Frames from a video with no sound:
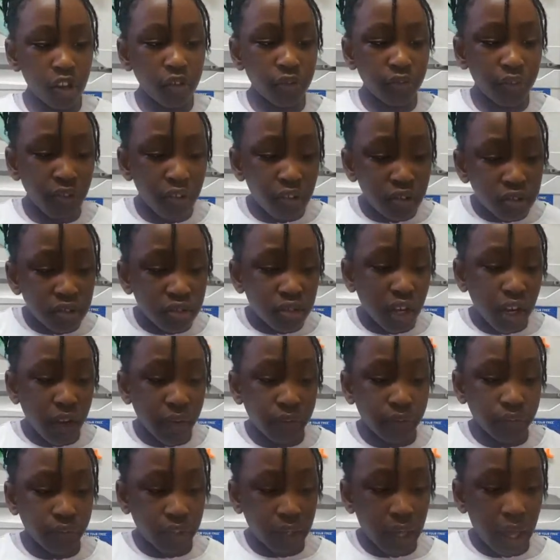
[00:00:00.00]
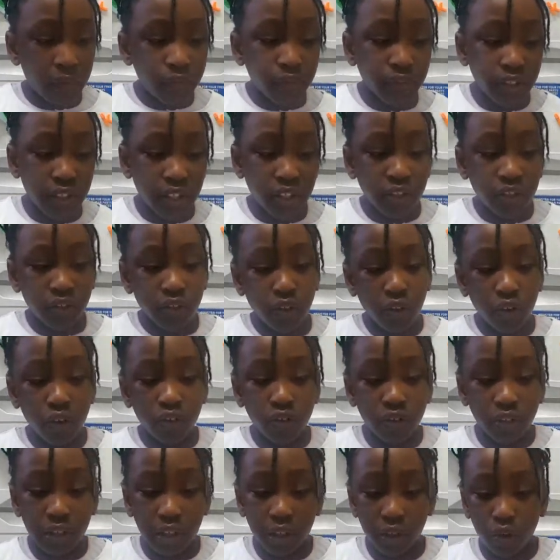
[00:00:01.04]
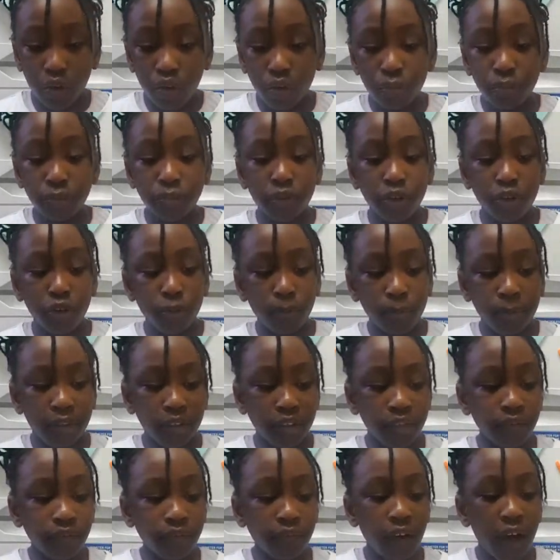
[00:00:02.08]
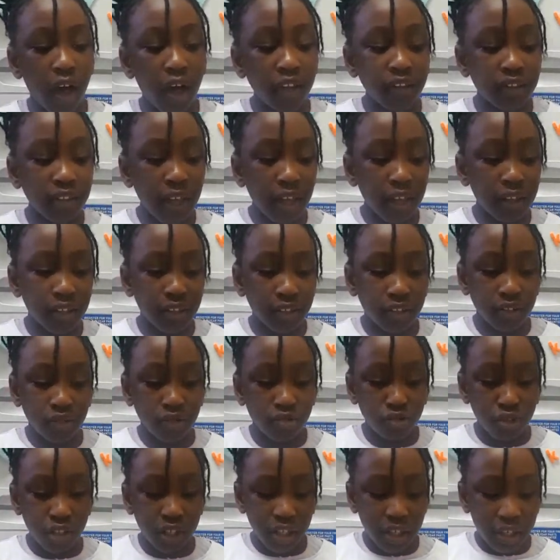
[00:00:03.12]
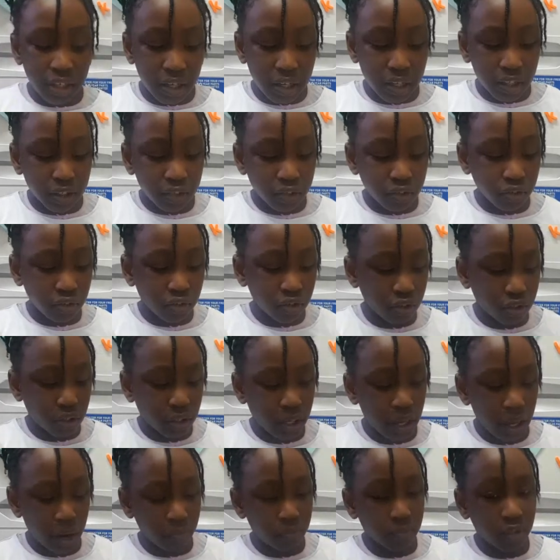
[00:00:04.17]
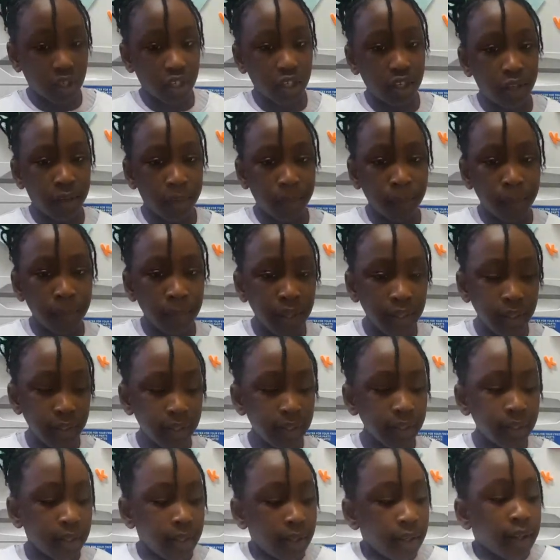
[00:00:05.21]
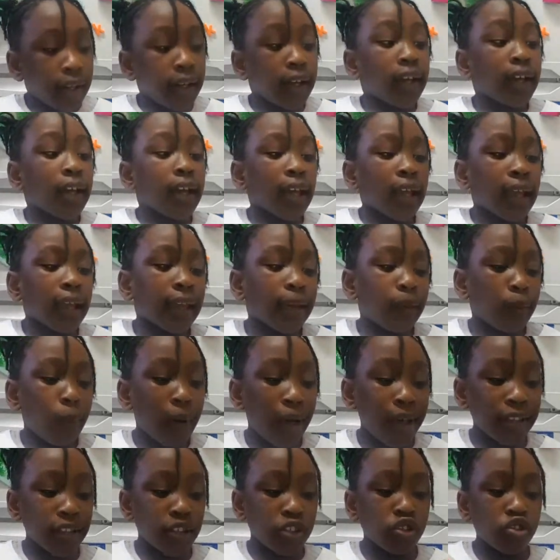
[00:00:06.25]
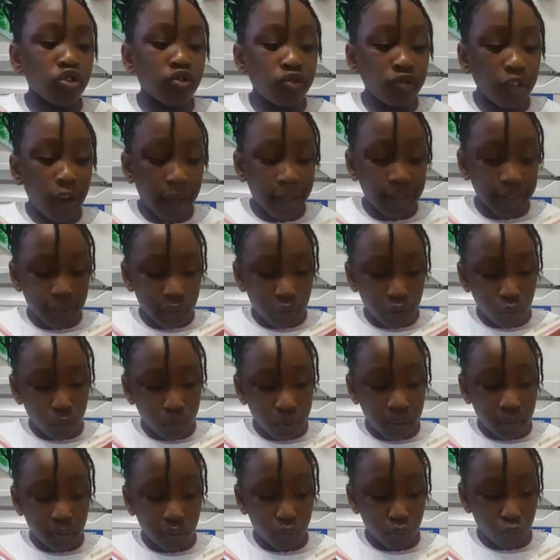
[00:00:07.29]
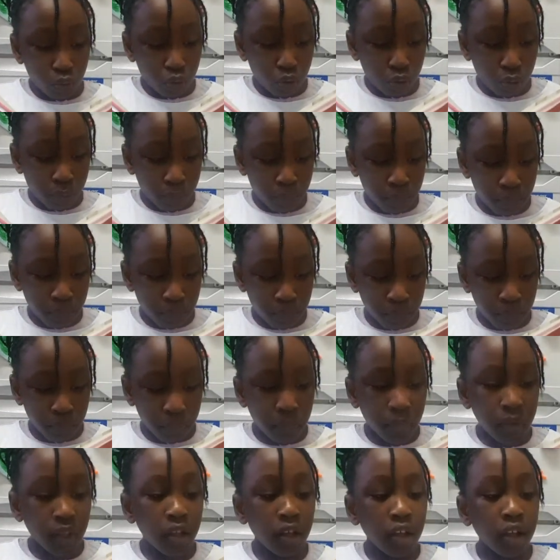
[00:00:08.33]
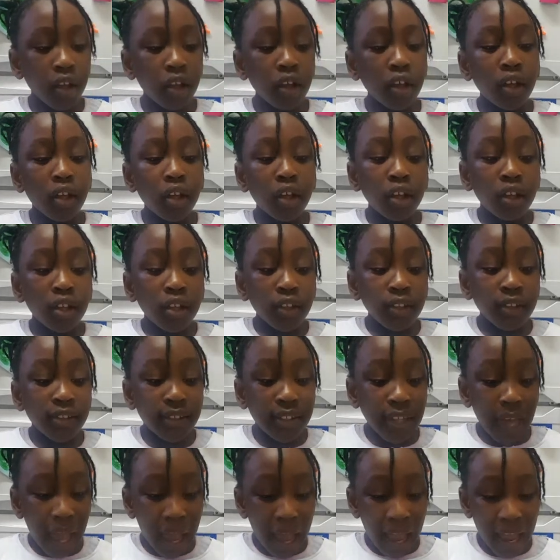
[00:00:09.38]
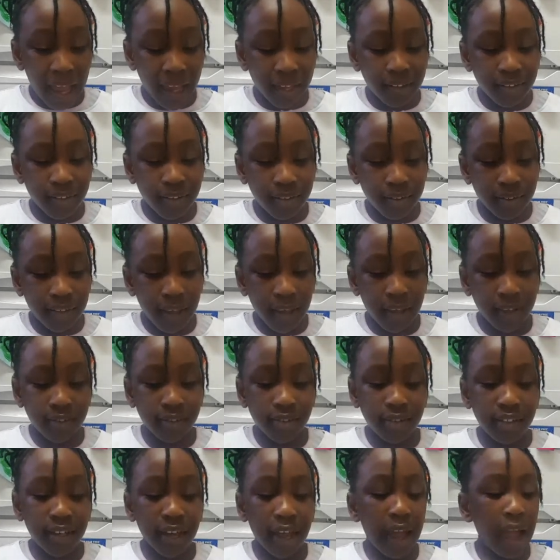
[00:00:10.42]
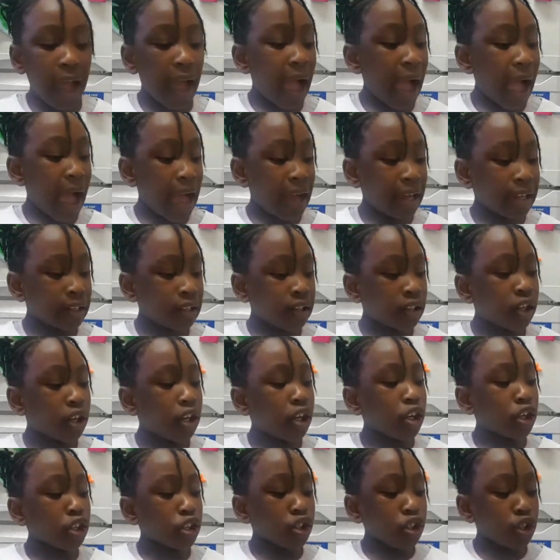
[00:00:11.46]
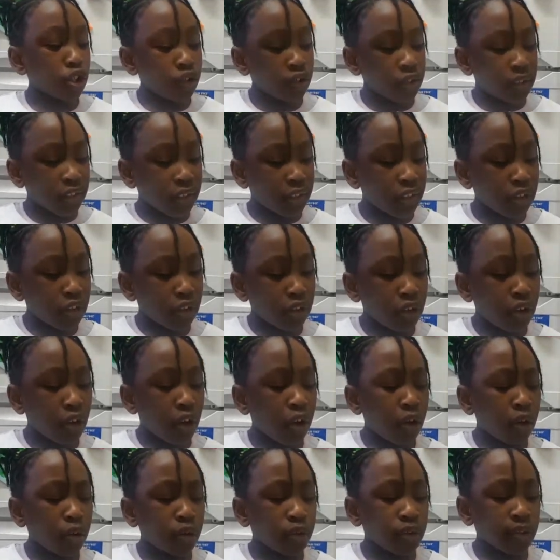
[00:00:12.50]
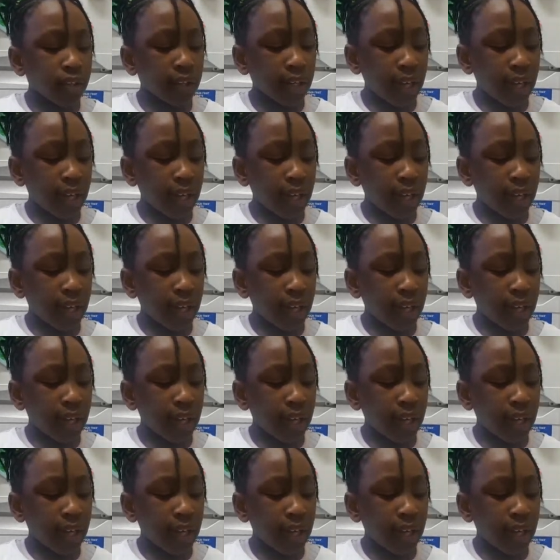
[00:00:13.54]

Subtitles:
Frog gathered his notes and hopped home as fast as his green legs could carry him. He went straight to his room, sat at his desk, and, using the notes,